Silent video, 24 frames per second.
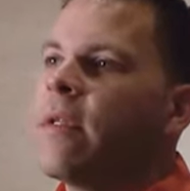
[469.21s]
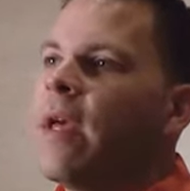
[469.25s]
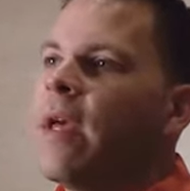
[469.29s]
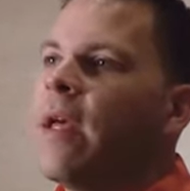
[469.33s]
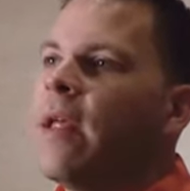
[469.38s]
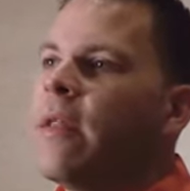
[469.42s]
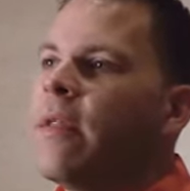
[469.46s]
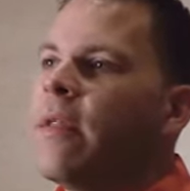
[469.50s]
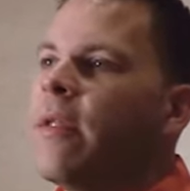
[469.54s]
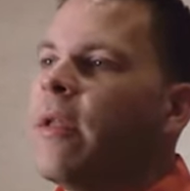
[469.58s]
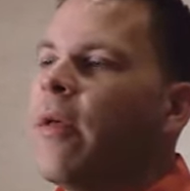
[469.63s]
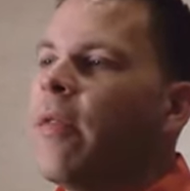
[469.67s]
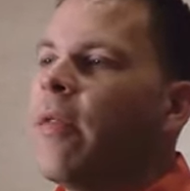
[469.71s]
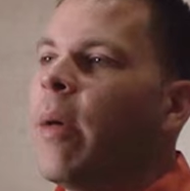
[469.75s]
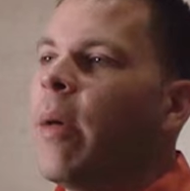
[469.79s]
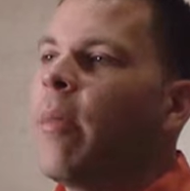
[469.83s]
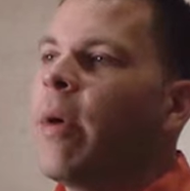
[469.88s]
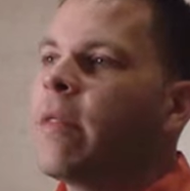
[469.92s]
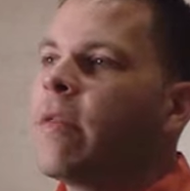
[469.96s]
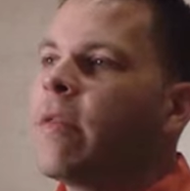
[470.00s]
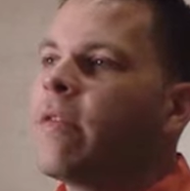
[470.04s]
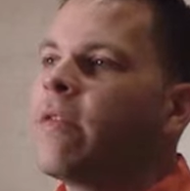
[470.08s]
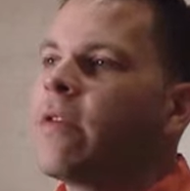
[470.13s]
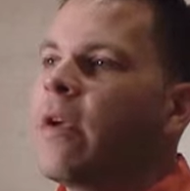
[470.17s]
and that
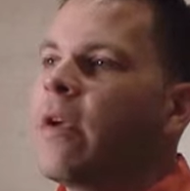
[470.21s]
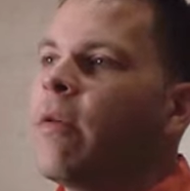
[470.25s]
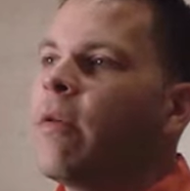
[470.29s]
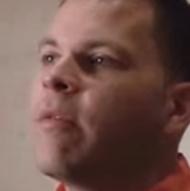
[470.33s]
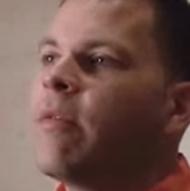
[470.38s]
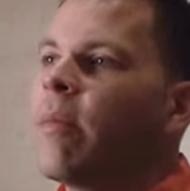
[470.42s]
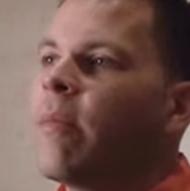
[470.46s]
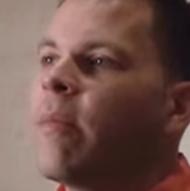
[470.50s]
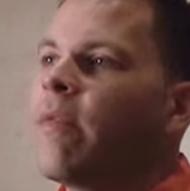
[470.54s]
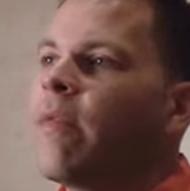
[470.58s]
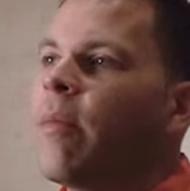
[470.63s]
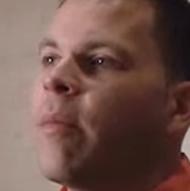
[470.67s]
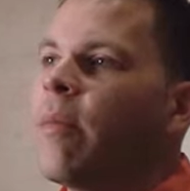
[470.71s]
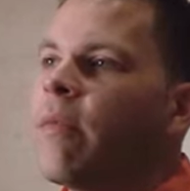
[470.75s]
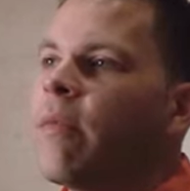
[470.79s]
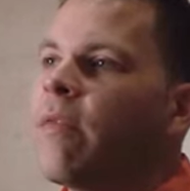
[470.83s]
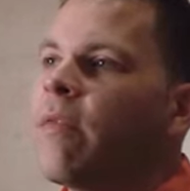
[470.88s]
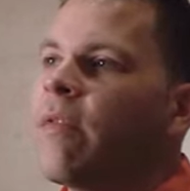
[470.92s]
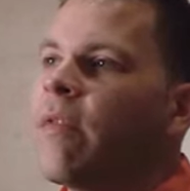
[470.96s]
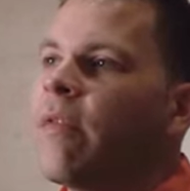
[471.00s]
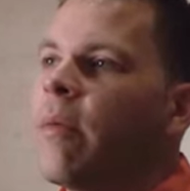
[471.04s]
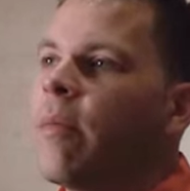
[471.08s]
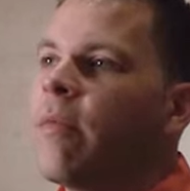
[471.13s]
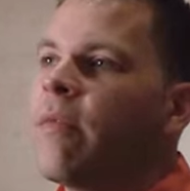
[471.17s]
might discourage them
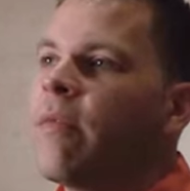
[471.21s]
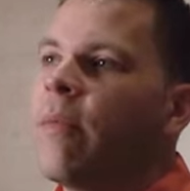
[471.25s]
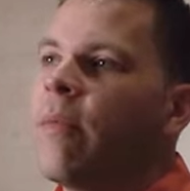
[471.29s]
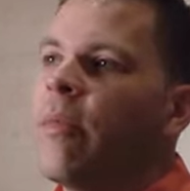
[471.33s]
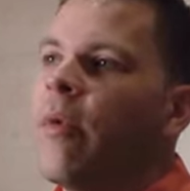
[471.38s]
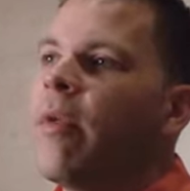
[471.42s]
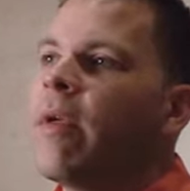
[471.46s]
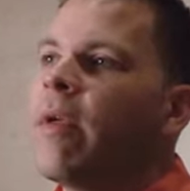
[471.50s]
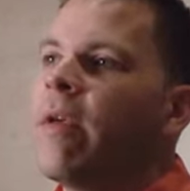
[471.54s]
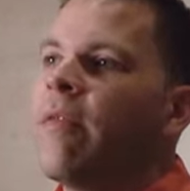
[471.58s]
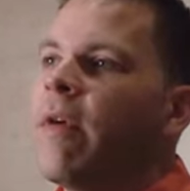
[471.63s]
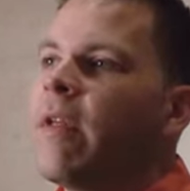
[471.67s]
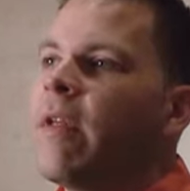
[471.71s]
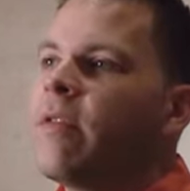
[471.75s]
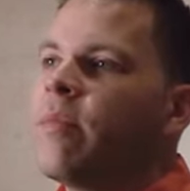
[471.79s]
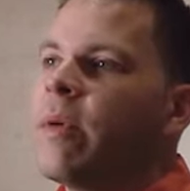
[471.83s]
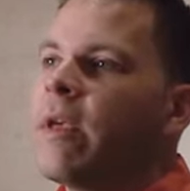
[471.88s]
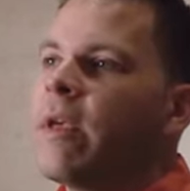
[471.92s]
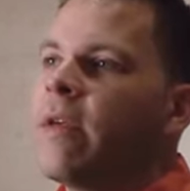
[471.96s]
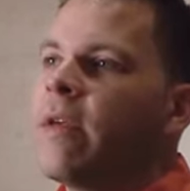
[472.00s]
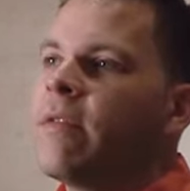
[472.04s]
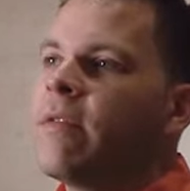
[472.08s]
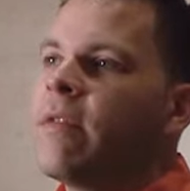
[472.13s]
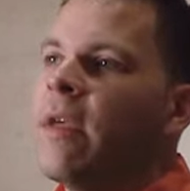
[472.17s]
from bowling events,
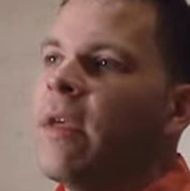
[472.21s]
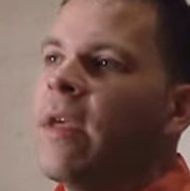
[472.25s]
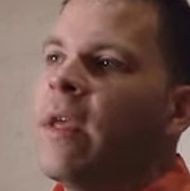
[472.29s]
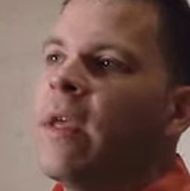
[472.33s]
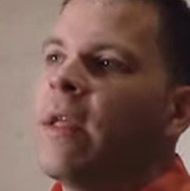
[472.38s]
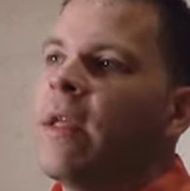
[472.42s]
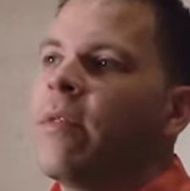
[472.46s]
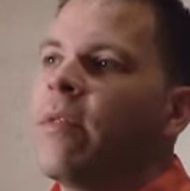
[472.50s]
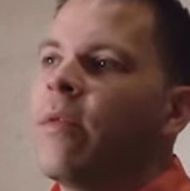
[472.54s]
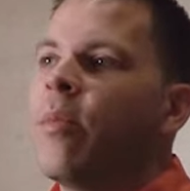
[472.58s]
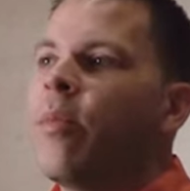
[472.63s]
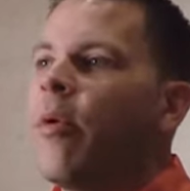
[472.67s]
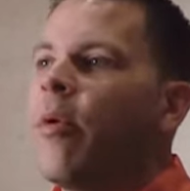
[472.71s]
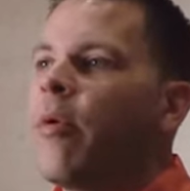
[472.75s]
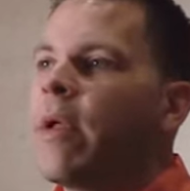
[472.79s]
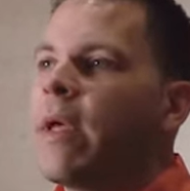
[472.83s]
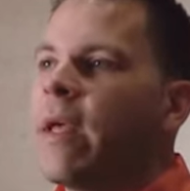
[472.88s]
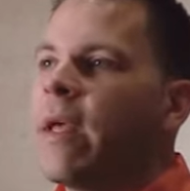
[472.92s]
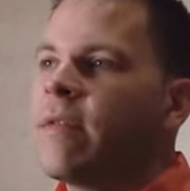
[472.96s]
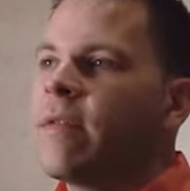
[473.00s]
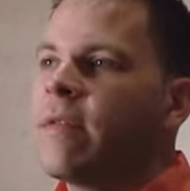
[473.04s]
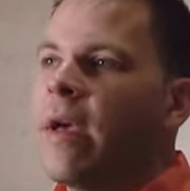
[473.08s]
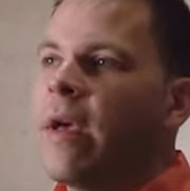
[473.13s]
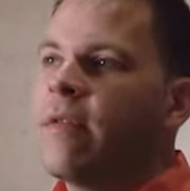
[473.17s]
because they're bowling
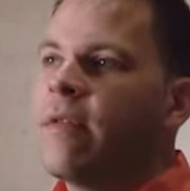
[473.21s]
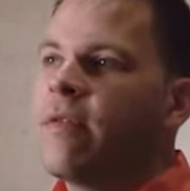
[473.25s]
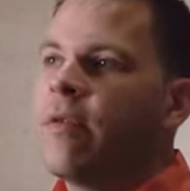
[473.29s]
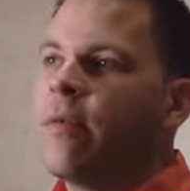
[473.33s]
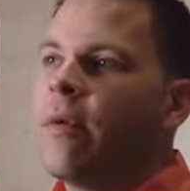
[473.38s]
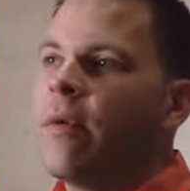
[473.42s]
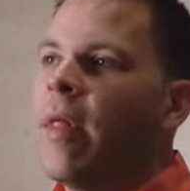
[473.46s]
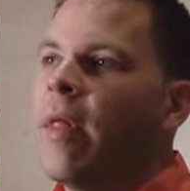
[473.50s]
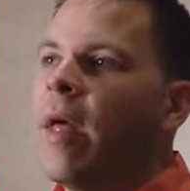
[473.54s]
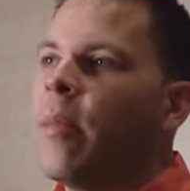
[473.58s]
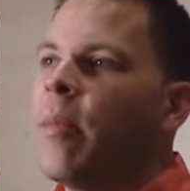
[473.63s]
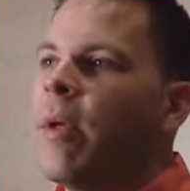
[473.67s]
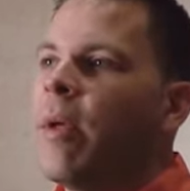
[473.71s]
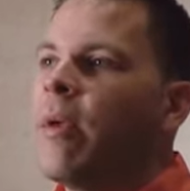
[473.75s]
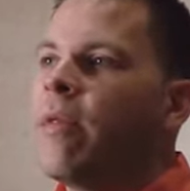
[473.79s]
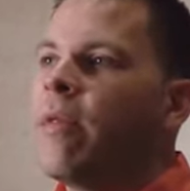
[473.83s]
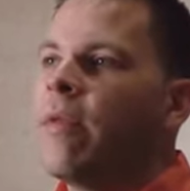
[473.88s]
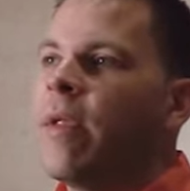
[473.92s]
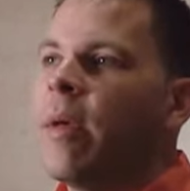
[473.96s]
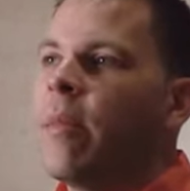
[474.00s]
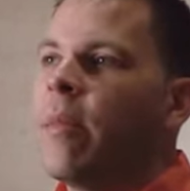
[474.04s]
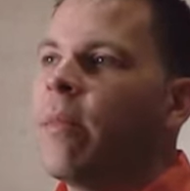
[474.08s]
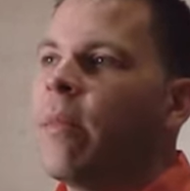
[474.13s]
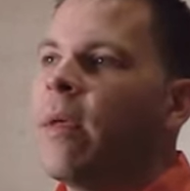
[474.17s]
against guys who are a lot better
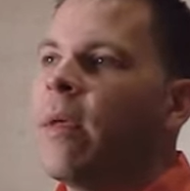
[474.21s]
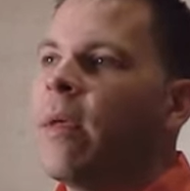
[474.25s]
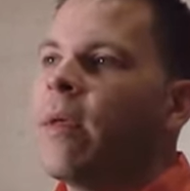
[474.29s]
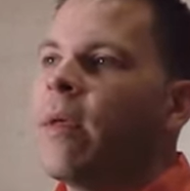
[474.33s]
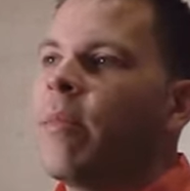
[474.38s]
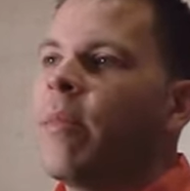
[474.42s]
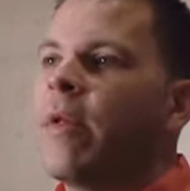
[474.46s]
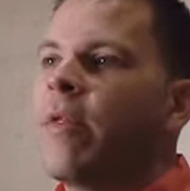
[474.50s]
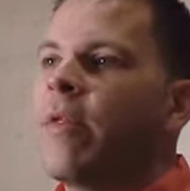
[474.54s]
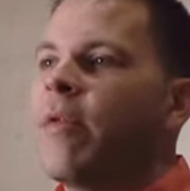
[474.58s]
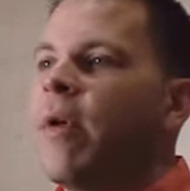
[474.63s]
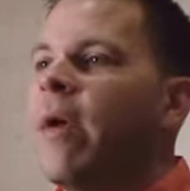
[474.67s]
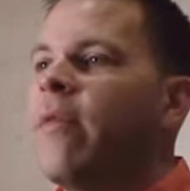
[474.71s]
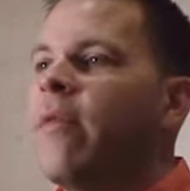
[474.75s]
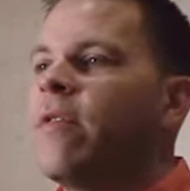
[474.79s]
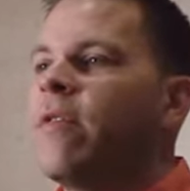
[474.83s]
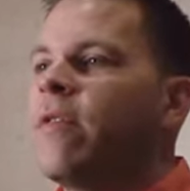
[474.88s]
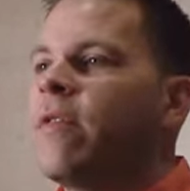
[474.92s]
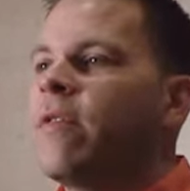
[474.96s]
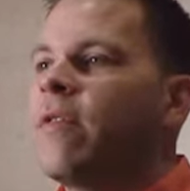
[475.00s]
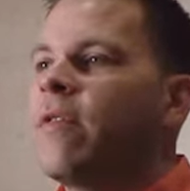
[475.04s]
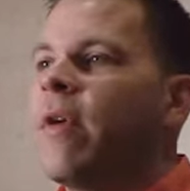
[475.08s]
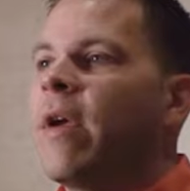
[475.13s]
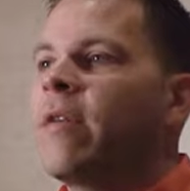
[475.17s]
than them, but their
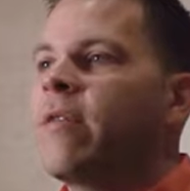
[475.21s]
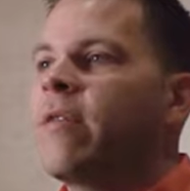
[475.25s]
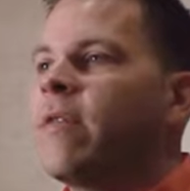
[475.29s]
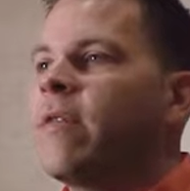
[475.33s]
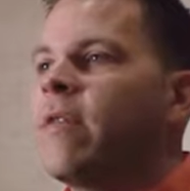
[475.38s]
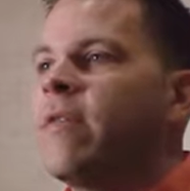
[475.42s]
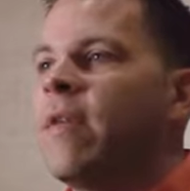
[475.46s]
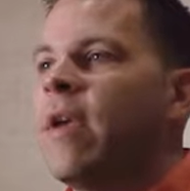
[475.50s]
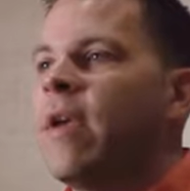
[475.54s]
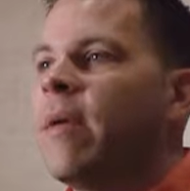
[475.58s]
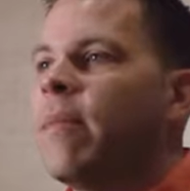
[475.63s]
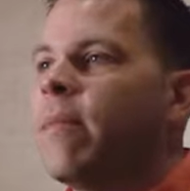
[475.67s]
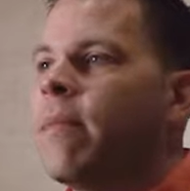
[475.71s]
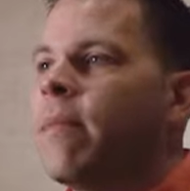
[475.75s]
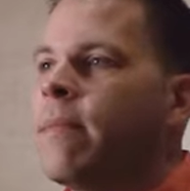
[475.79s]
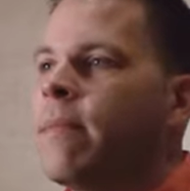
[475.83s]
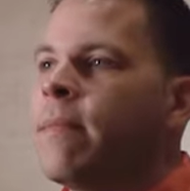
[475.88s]
averages are actually the same.